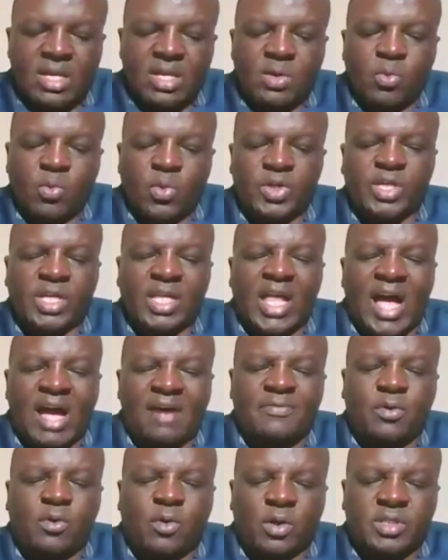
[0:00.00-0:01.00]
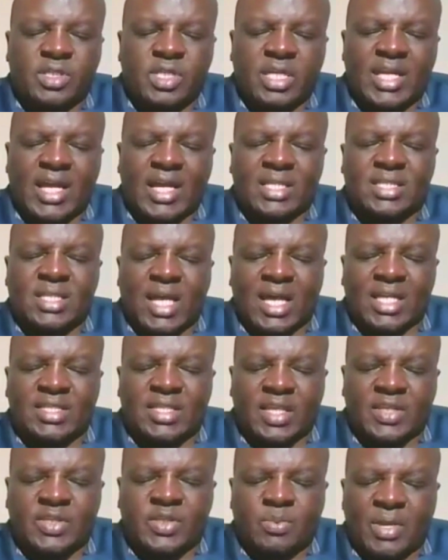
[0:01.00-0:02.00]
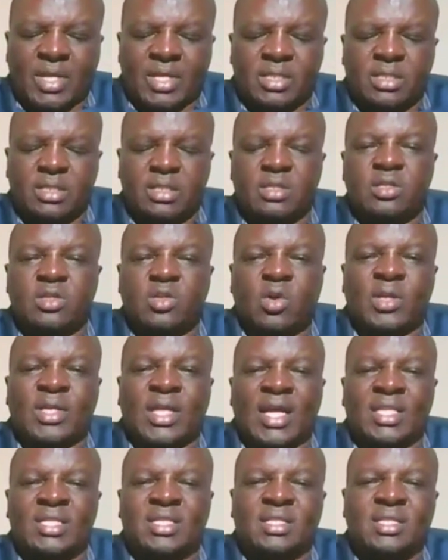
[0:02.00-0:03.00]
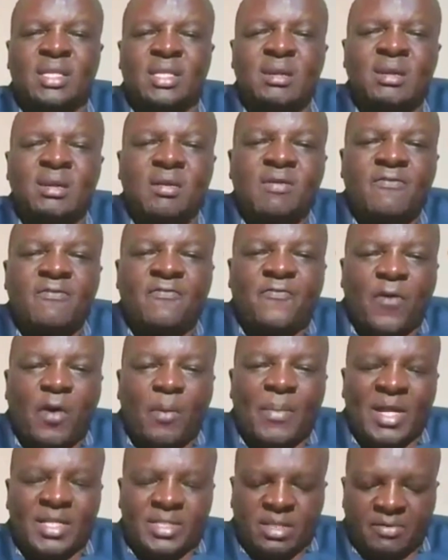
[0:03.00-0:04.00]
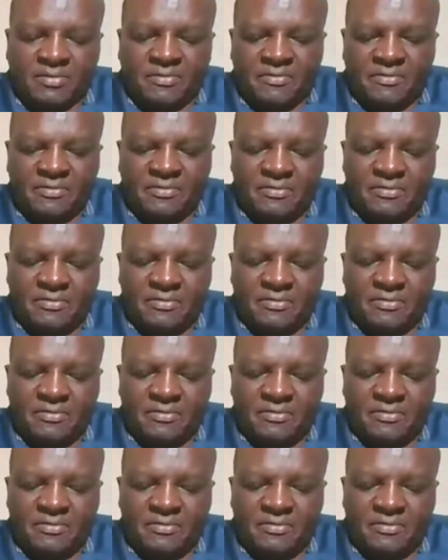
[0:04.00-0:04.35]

We shall have continuous assessment known as formative